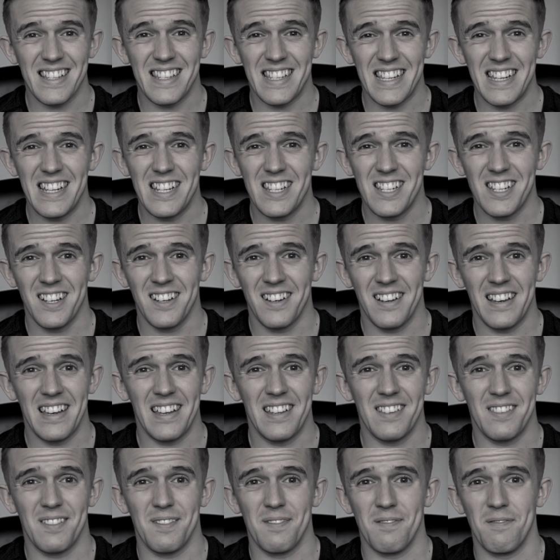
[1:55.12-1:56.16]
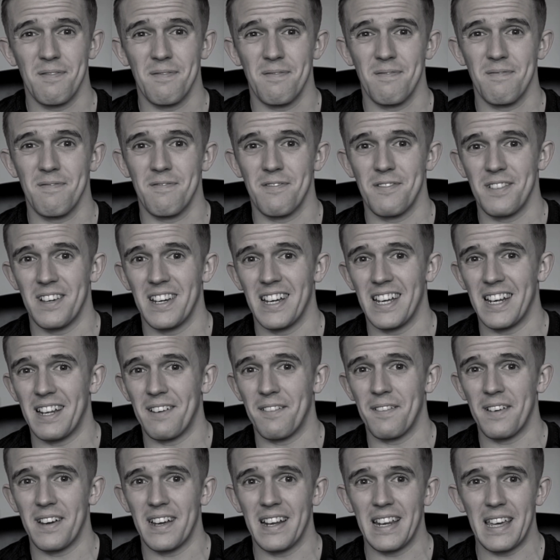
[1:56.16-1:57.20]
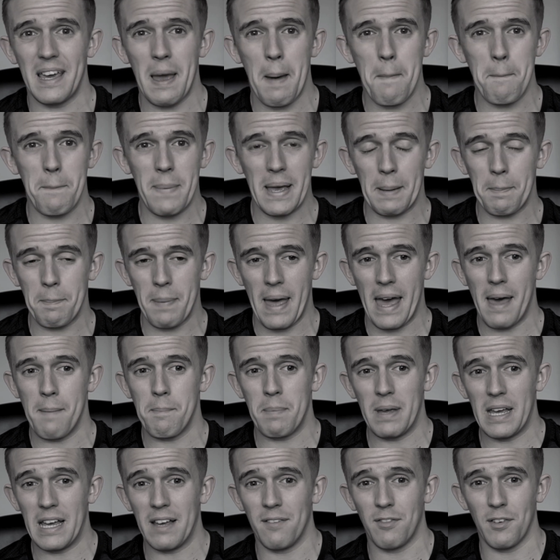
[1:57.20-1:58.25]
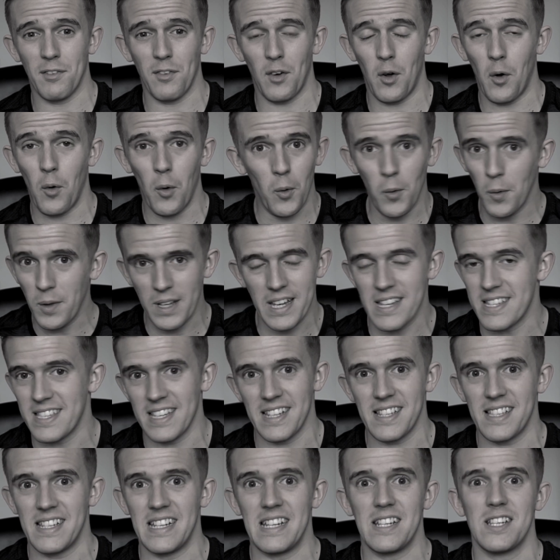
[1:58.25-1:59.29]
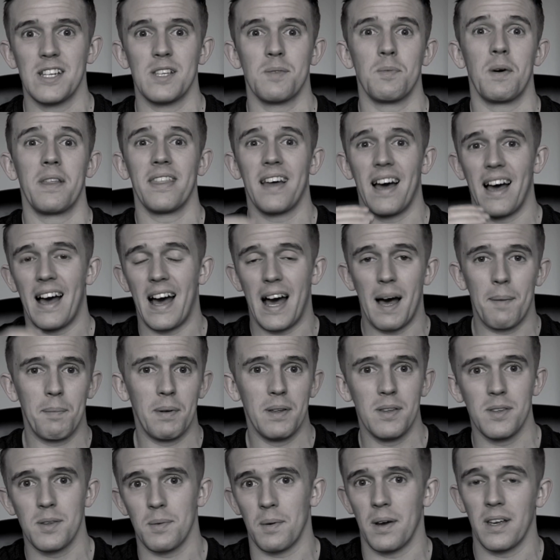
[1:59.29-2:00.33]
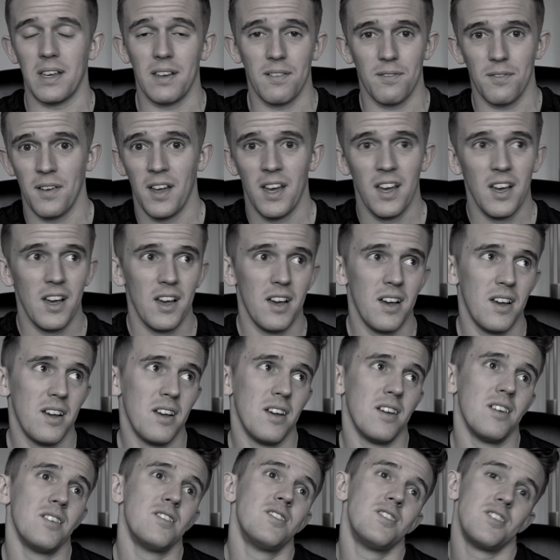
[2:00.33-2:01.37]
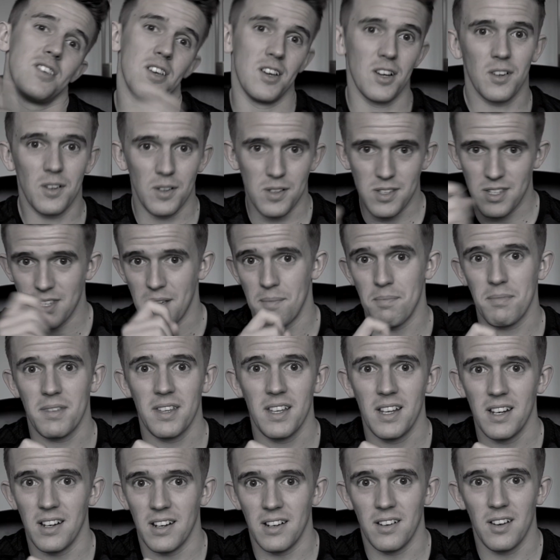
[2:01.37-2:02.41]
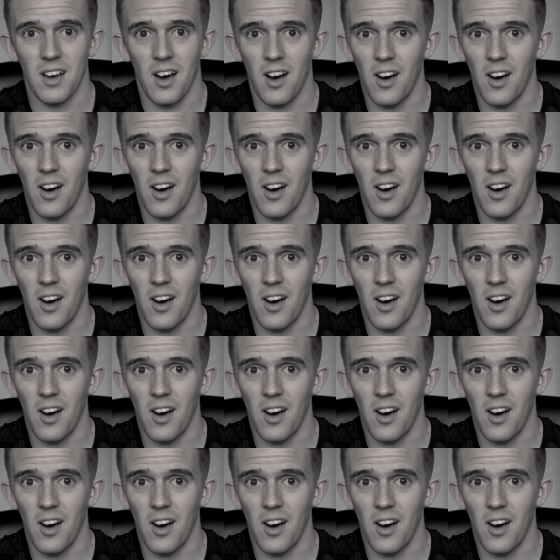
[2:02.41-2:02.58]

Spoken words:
teacher, it's really a big pet peeve of all year 6 teachers when that happens, where you've circled something and not